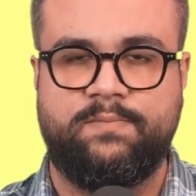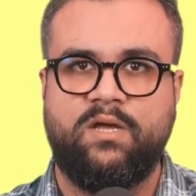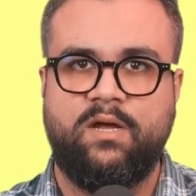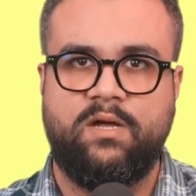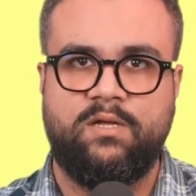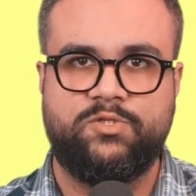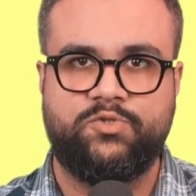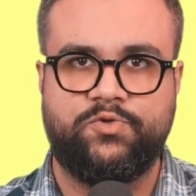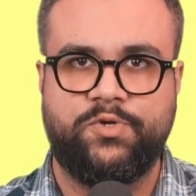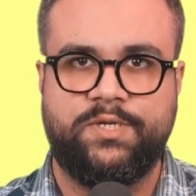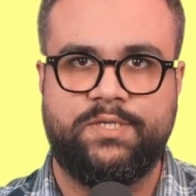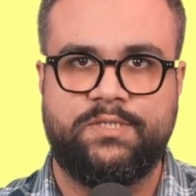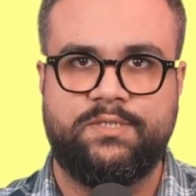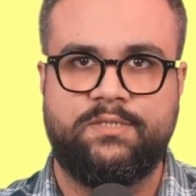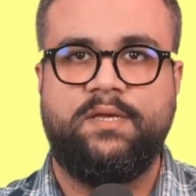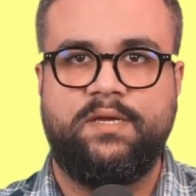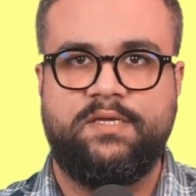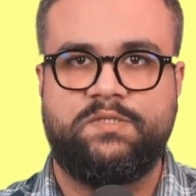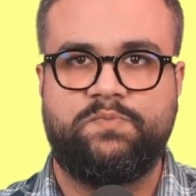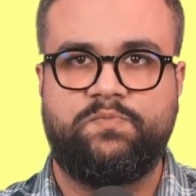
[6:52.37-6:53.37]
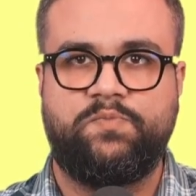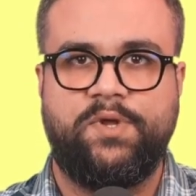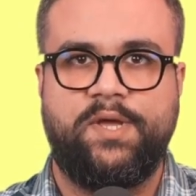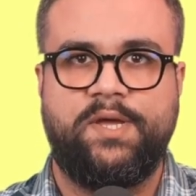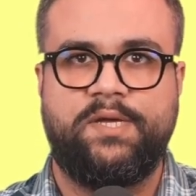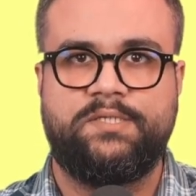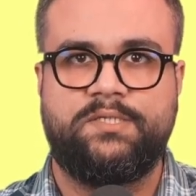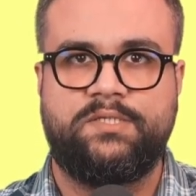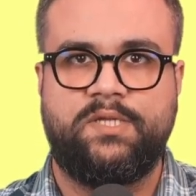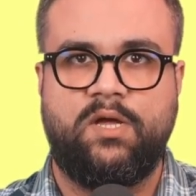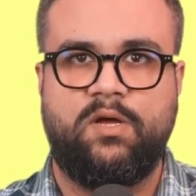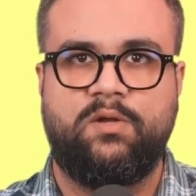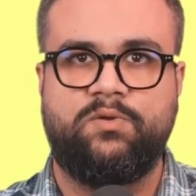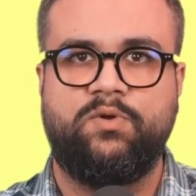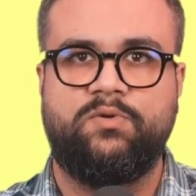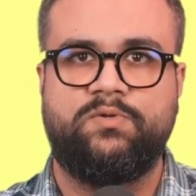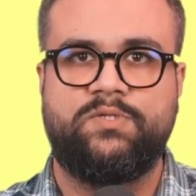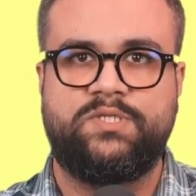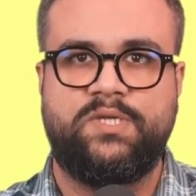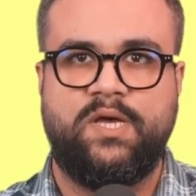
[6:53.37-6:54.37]
Countries. This breaks down
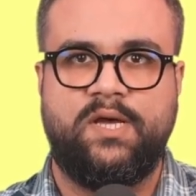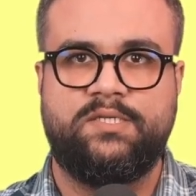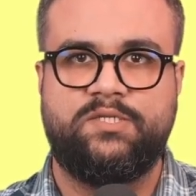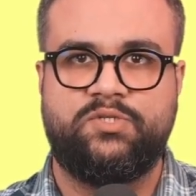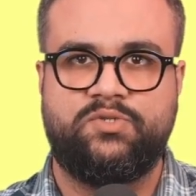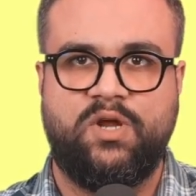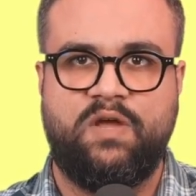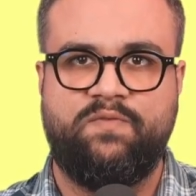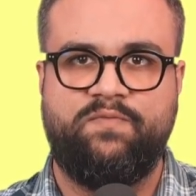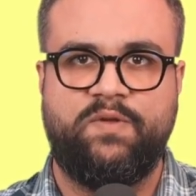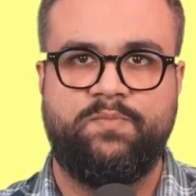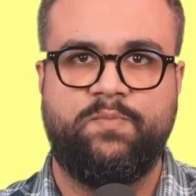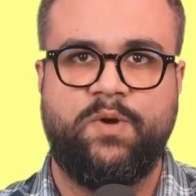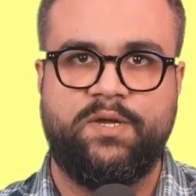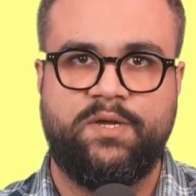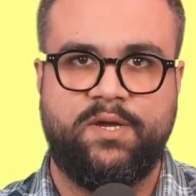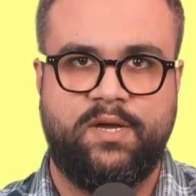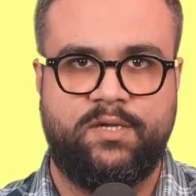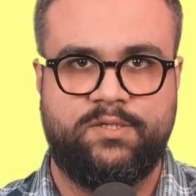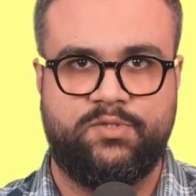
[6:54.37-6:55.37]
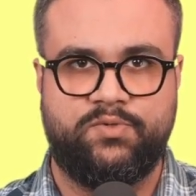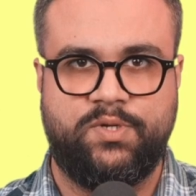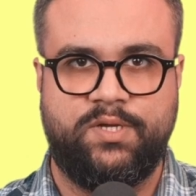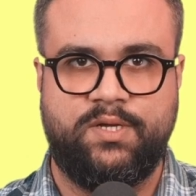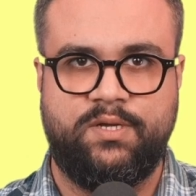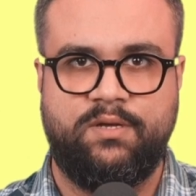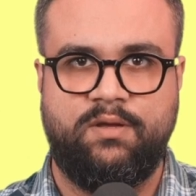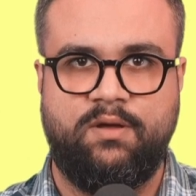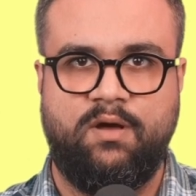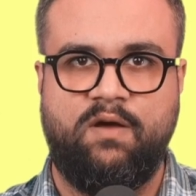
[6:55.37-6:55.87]
your site's traffic by country,